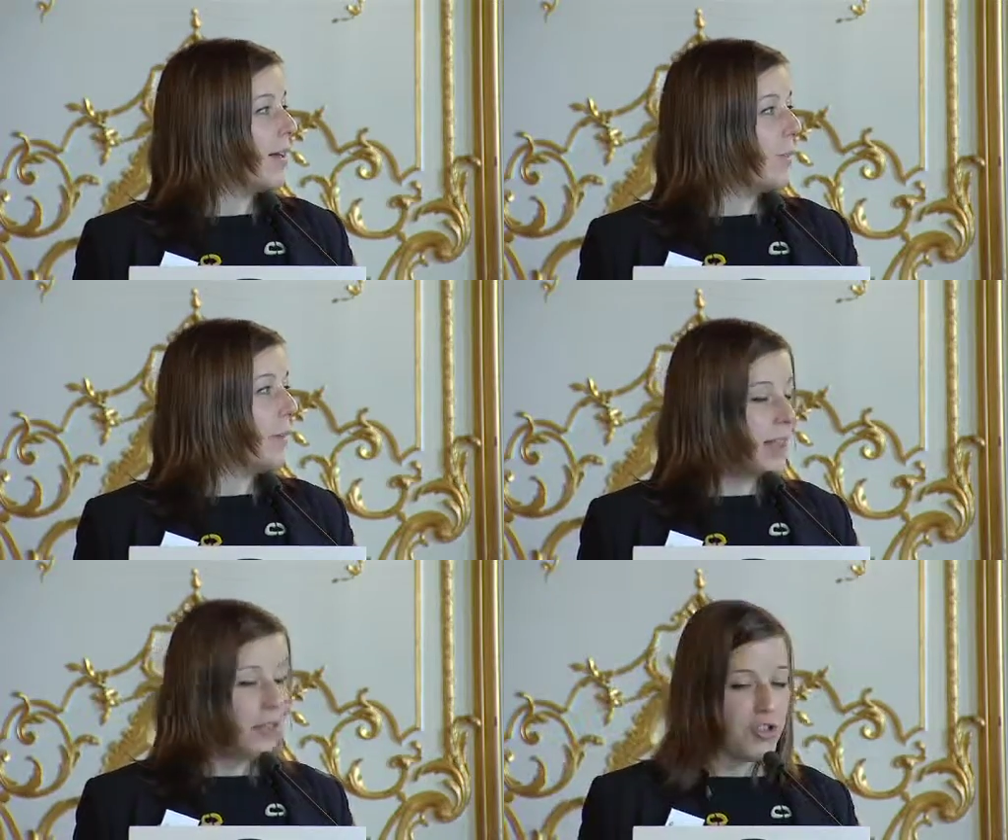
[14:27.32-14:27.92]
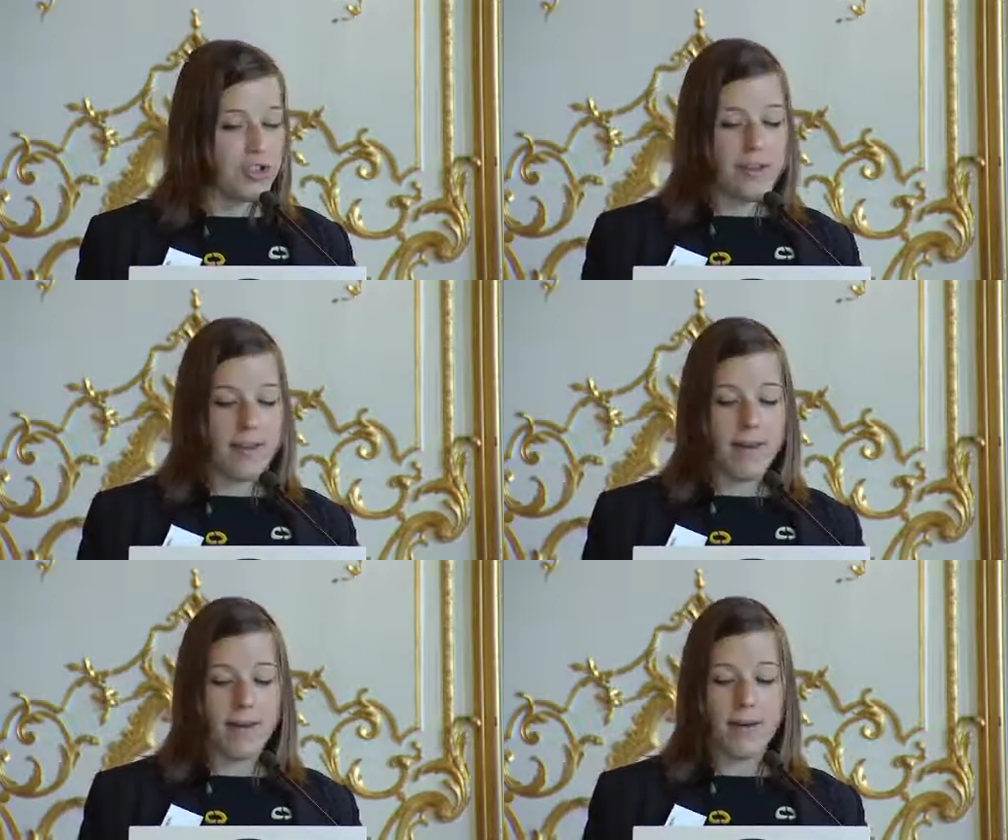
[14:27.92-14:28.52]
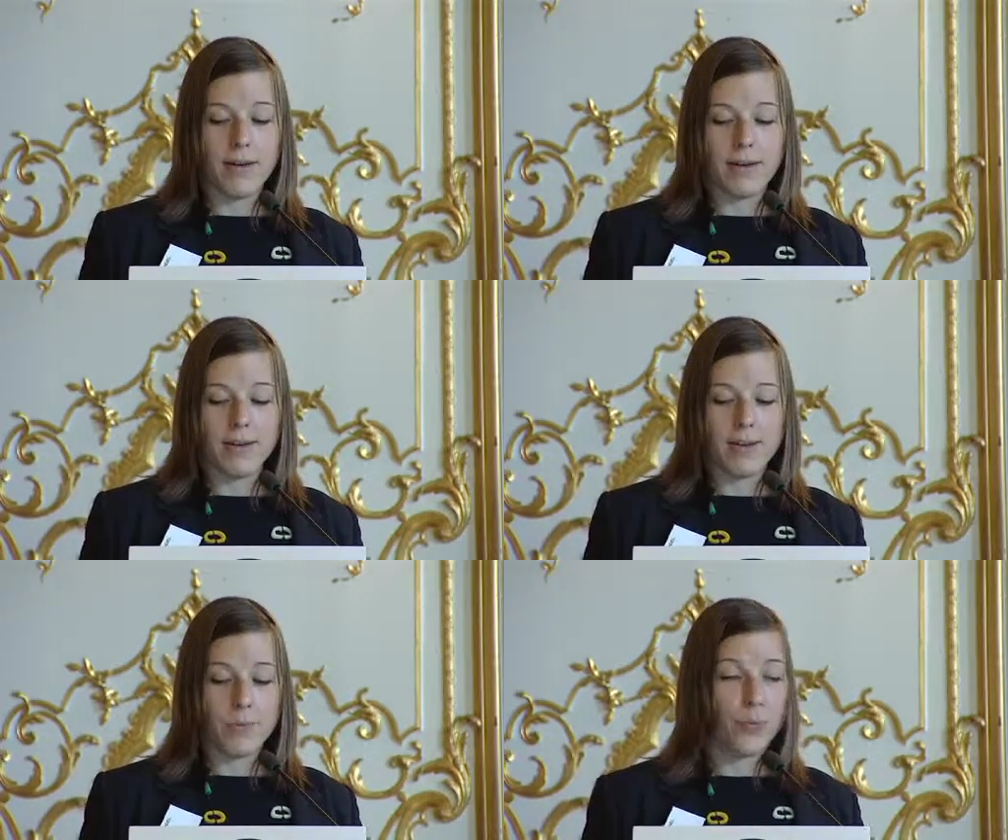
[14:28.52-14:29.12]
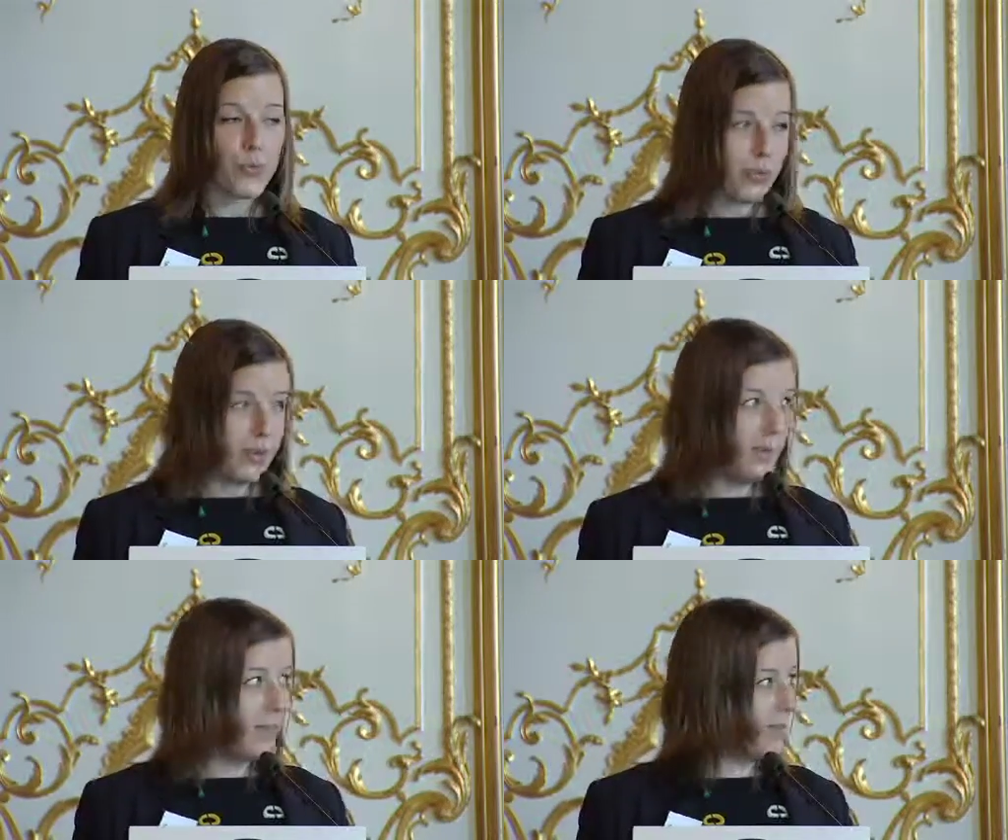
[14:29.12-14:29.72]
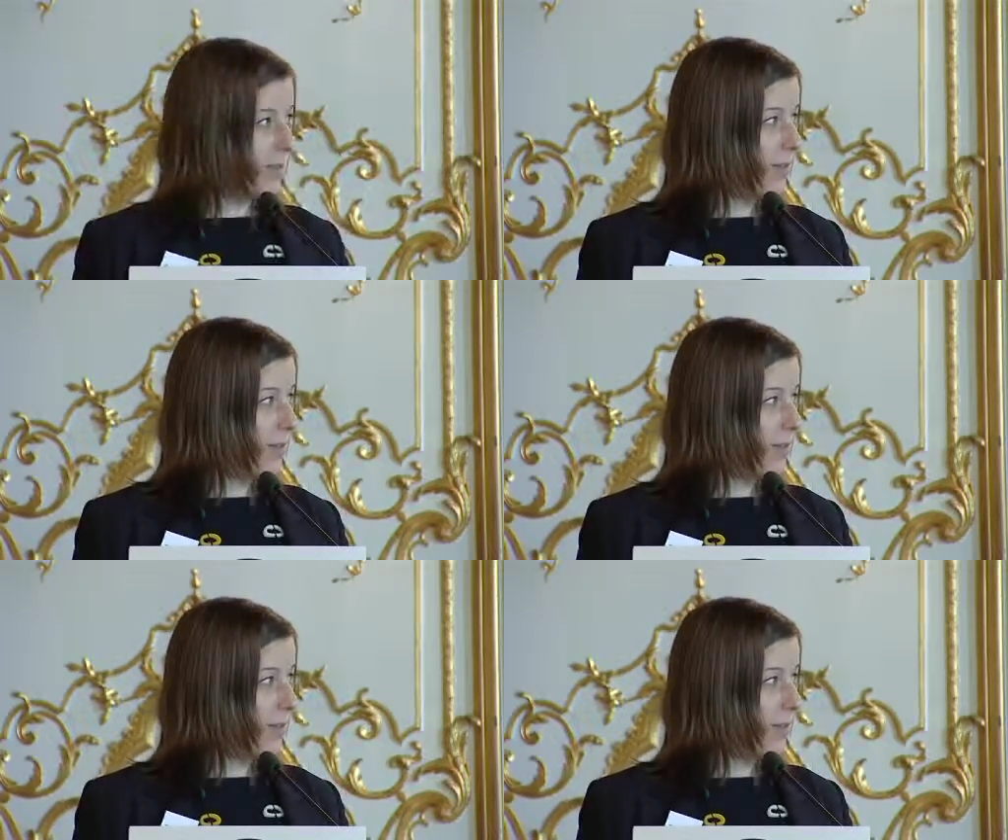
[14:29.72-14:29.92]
manage the air, breathe,